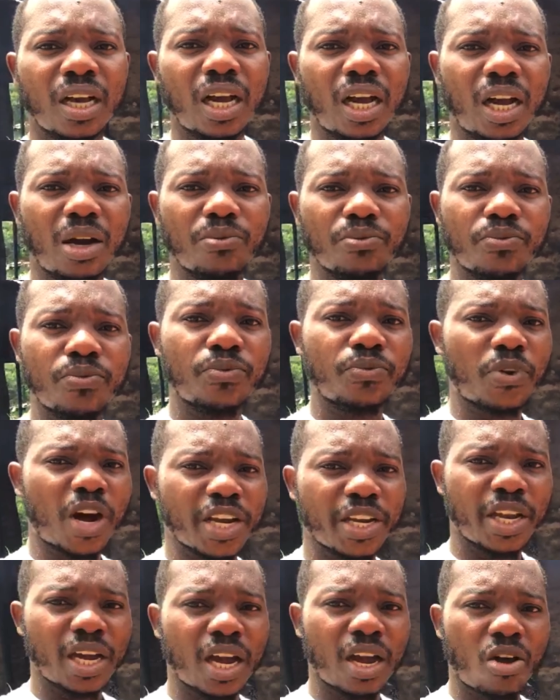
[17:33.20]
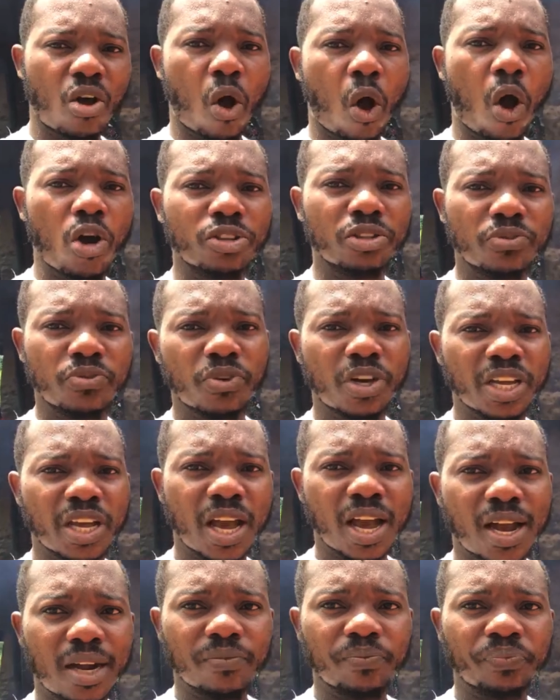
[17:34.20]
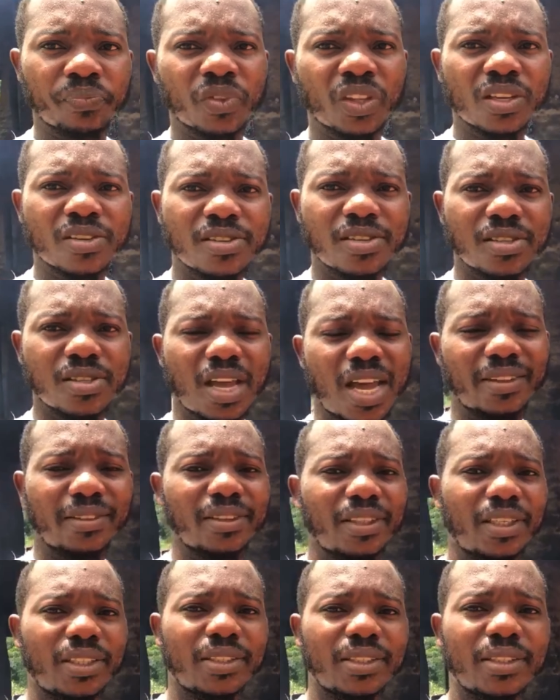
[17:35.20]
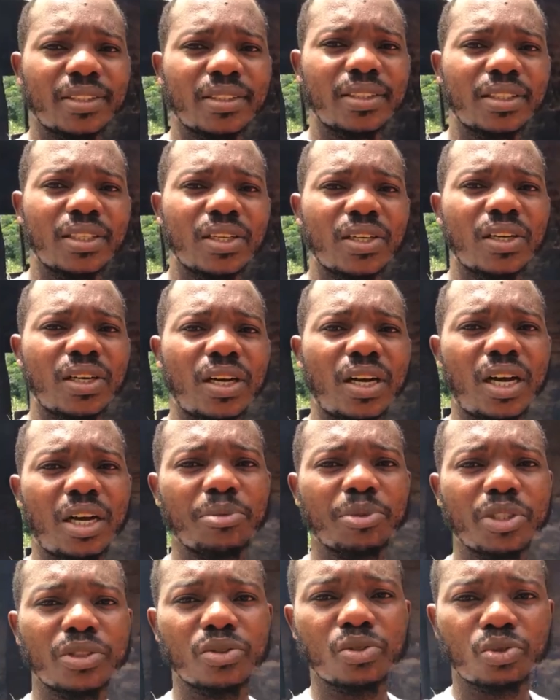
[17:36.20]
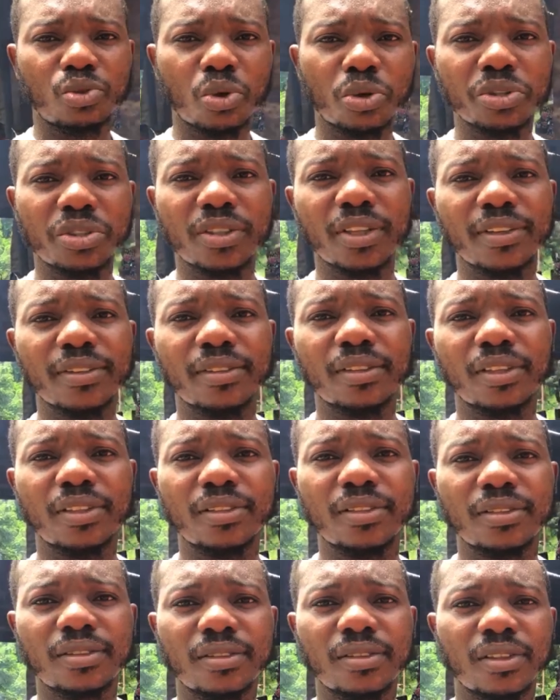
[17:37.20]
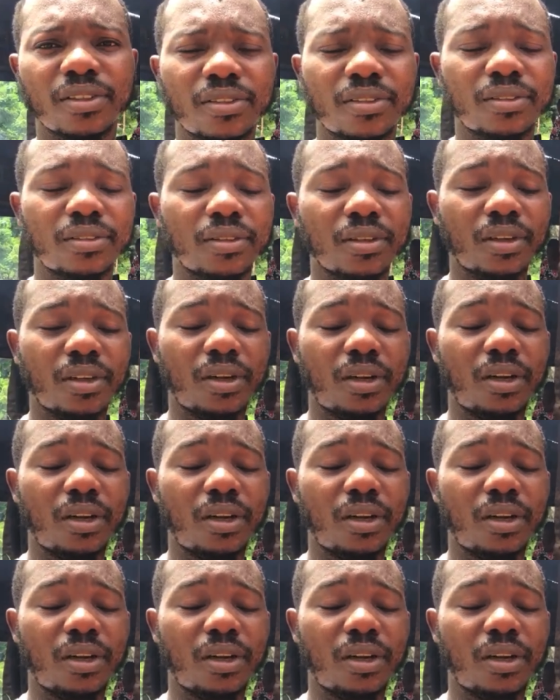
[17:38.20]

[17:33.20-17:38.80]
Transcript: hot fire, standing. I mean, roasting this